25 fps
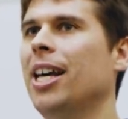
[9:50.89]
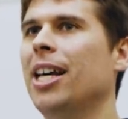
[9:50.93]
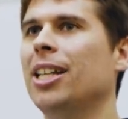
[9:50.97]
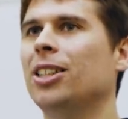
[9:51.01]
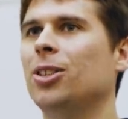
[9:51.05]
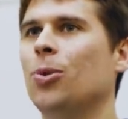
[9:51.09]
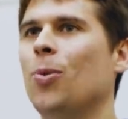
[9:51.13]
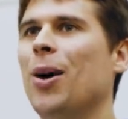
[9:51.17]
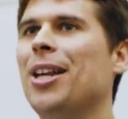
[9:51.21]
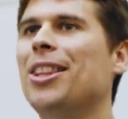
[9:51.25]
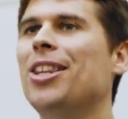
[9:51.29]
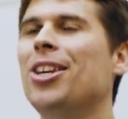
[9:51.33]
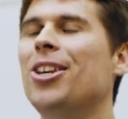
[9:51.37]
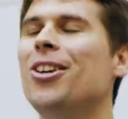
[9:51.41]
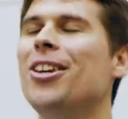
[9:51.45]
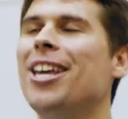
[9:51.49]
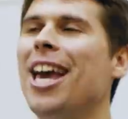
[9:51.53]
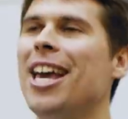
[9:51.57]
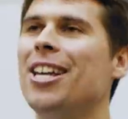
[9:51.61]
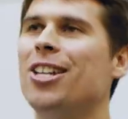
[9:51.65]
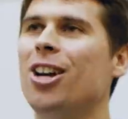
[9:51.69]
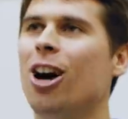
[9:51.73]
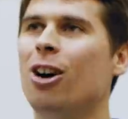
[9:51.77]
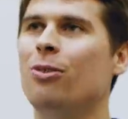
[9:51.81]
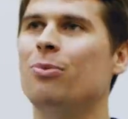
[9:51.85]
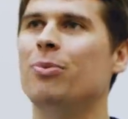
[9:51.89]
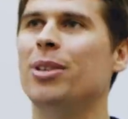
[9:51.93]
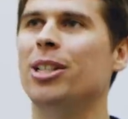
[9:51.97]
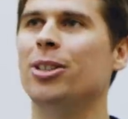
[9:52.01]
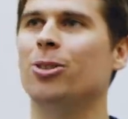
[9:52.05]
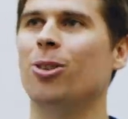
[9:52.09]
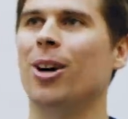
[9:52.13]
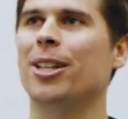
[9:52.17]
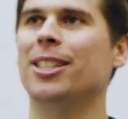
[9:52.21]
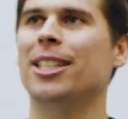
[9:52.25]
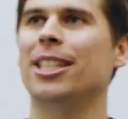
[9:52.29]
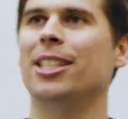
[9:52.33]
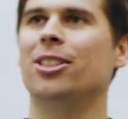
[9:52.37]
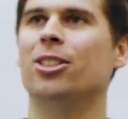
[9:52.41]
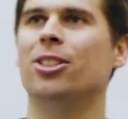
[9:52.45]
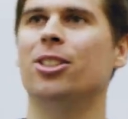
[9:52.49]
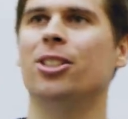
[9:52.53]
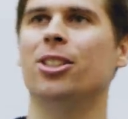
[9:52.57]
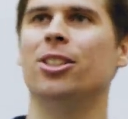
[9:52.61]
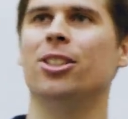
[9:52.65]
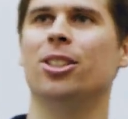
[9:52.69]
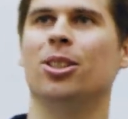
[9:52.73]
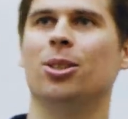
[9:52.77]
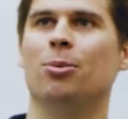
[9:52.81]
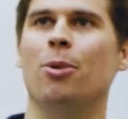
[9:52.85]
So when the UK government tried to
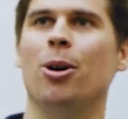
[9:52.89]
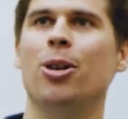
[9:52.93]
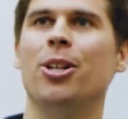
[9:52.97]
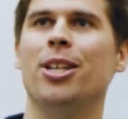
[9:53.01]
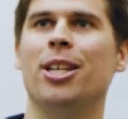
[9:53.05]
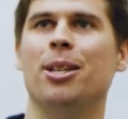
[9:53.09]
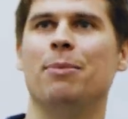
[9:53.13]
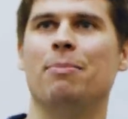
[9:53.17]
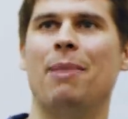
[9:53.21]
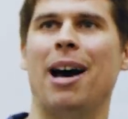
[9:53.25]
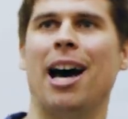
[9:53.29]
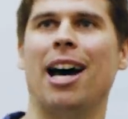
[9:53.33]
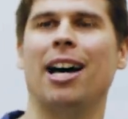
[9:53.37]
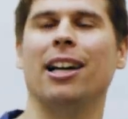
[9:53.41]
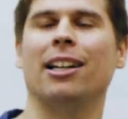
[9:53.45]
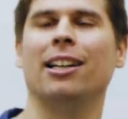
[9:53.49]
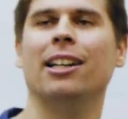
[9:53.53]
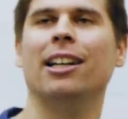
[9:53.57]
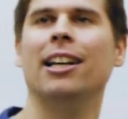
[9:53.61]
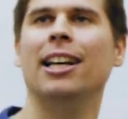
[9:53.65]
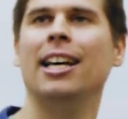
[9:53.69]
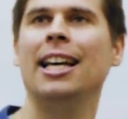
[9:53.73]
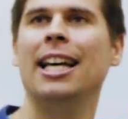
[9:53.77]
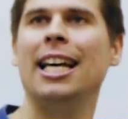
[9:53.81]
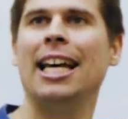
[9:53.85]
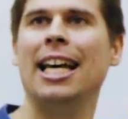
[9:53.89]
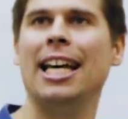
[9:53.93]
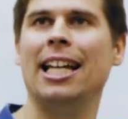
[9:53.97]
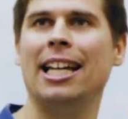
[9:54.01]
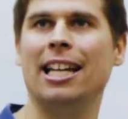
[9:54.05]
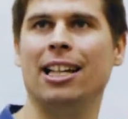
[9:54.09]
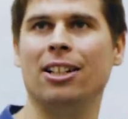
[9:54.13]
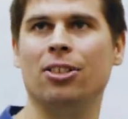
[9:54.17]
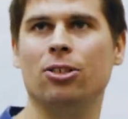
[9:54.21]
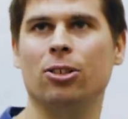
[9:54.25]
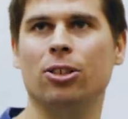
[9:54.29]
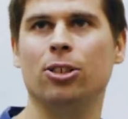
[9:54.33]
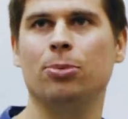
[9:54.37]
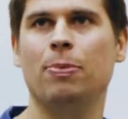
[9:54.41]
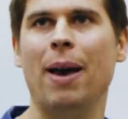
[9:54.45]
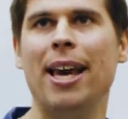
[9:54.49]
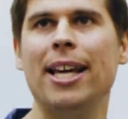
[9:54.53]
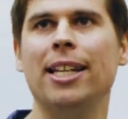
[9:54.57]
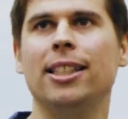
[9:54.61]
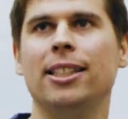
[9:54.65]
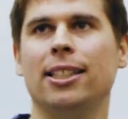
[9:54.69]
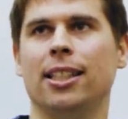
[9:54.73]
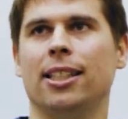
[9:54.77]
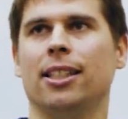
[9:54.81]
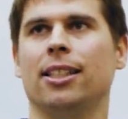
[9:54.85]
introduce a smoking ban in indoor
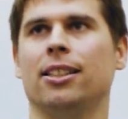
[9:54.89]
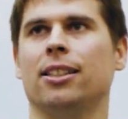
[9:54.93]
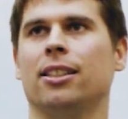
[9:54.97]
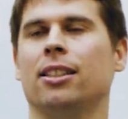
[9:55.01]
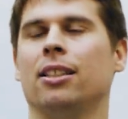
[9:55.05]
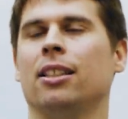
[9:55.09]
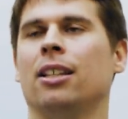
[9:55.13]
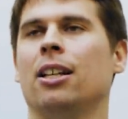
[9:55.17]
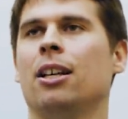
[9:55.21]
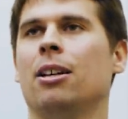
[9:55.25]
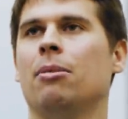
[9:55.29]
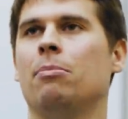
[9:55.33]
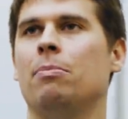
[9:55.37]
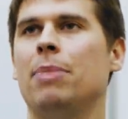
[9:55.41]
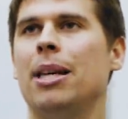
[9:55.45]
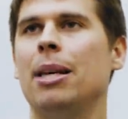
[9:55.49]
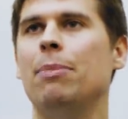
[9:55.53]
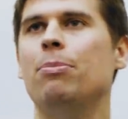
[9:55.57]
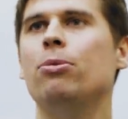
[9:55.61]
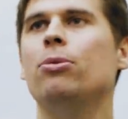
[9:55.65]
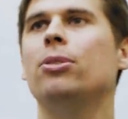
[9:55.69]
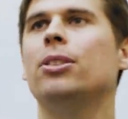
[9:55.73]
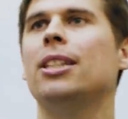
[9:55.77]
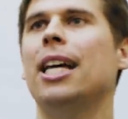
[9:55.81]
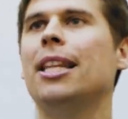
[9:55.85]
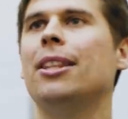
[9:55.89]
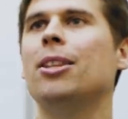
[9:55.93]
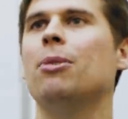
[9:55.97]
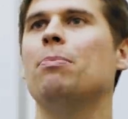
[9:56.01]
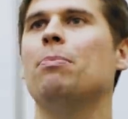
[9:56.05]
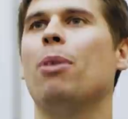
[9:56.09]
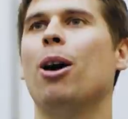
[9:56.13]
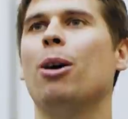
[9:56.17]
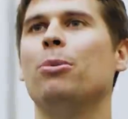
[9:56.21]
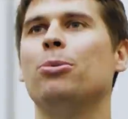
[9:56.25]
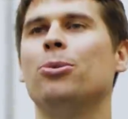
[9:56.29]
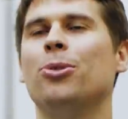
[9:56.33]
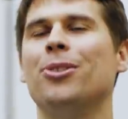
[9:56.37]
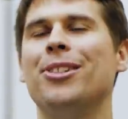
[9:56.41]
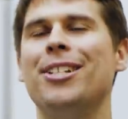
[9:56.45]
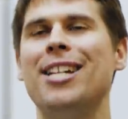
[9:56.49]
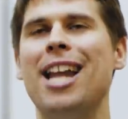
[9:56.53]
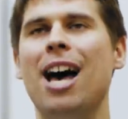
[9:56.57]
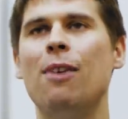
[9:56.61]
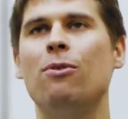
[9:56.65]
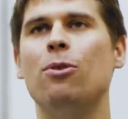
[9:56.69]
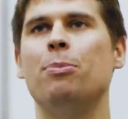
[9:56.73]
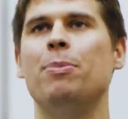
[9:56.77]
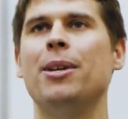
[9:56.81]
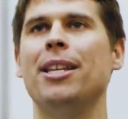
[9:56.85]
spaces, people said that pubs would
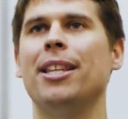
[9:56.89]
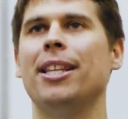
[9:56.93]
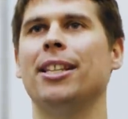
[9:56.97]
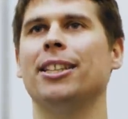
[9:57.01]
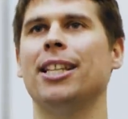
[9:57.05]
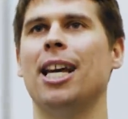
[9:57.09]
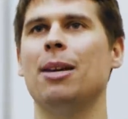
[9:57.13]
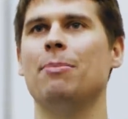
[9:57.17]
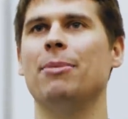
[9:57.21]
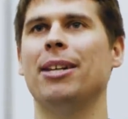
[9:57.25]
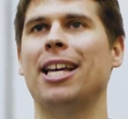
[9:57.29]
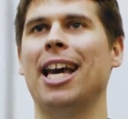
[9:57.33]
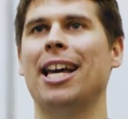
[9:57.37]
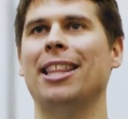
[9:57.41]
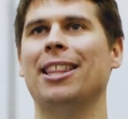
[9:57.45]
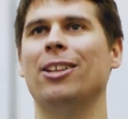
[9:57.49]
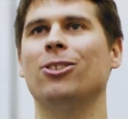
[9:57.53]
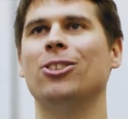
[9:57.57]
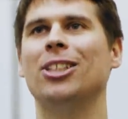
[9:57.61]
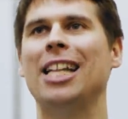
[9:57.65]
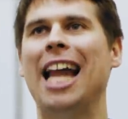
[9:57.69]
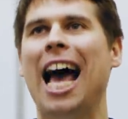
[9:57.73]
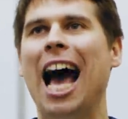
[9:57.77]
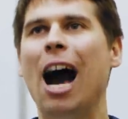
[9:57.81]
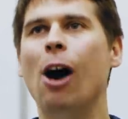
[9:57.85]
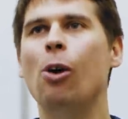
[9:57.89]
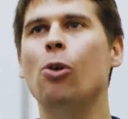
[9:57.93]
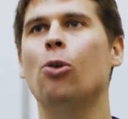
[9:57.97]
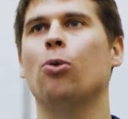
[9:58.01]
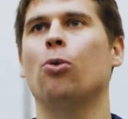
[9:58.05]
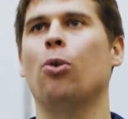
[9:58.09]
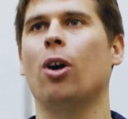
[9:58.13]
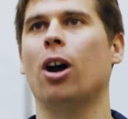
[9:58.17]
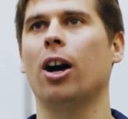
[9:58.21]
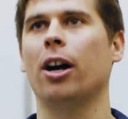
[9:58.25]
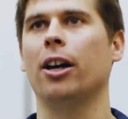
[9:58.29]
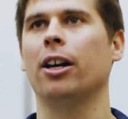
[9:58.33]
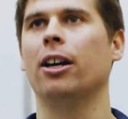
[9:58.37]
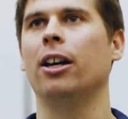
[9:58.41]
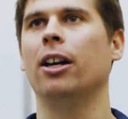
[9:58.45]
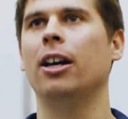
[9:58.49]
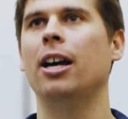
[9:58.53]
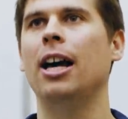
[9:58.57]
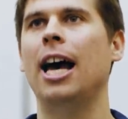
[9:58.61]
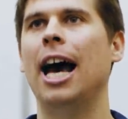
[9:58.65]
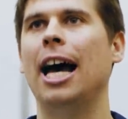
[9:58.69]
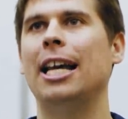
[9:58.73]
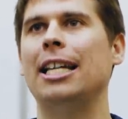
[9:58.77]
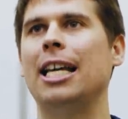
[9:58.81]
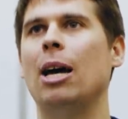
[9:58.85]
never be the same again. There was an outcry.
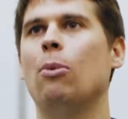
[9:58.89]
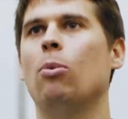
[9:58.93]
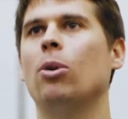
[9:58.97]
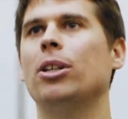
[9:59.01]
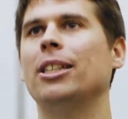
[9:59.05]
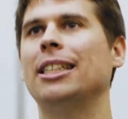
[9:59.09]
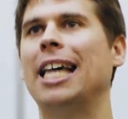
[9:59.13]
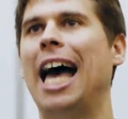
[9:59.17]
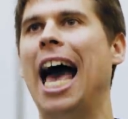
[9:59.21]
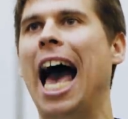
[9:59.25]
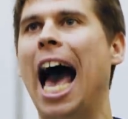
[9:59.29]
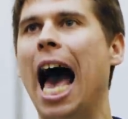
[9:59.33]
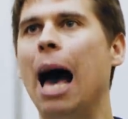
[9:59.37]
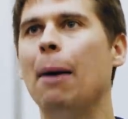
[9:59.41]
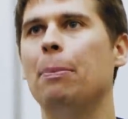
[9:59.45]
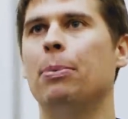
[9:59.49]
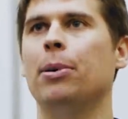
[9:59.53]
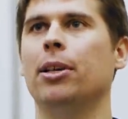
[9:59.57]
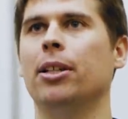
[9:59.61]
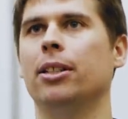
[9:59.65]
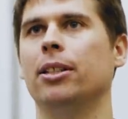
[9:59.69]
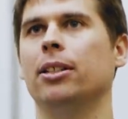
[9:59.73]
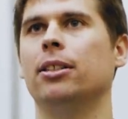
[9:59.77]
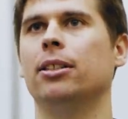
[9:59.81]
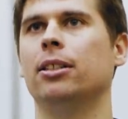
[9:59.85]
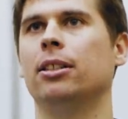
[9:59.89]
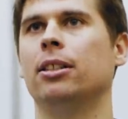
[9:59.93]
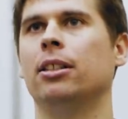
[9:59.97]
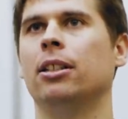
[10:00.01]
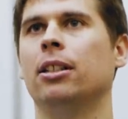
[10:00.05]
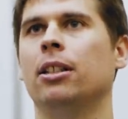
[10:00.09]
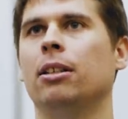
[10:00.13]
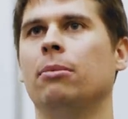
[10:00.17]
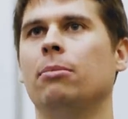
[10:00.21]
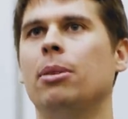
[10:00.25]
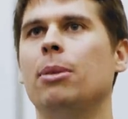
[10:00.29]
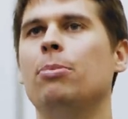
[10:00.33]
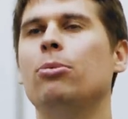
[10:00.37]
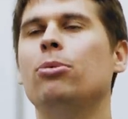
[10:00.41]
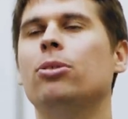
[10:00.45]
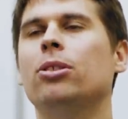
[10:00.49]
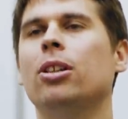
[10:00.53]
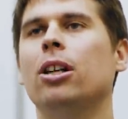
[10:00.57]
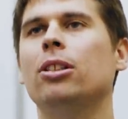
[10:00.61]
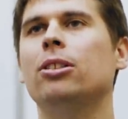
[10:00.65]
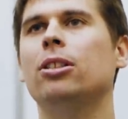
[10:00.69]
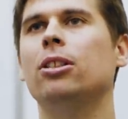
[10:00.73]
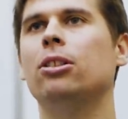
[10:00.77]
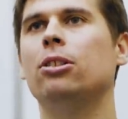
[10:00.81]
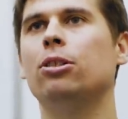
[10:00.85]
And yet, once it happened, people
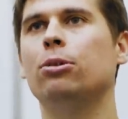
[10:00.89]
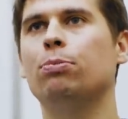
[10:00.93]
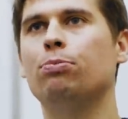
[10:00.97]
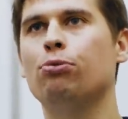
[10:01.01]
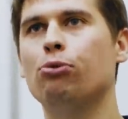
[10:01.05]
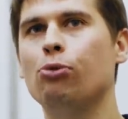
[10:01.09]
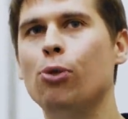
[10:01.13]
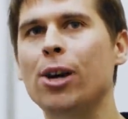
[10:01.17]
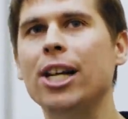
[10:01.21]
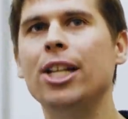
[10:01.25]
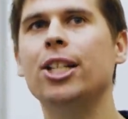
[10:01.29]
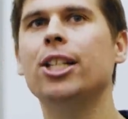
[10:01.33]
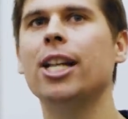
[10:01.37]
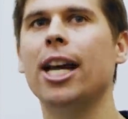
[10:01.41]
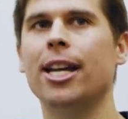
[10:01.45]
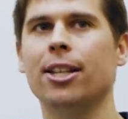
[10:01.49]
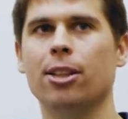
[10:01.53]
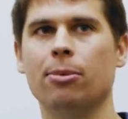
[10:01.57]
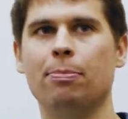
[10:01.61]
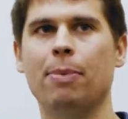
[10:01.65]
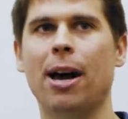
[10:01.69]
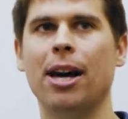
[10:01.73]
started to appreciate the